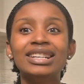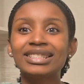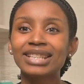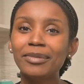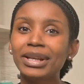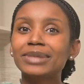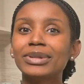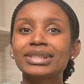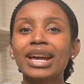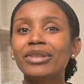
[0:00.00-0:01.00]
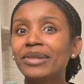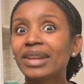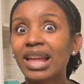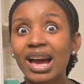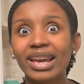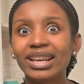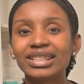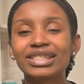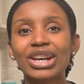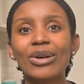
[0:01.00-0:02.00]
some of these books I don't even
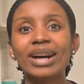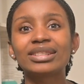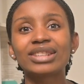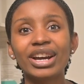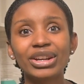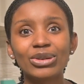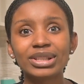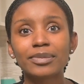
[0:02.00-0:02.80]
like. So I started going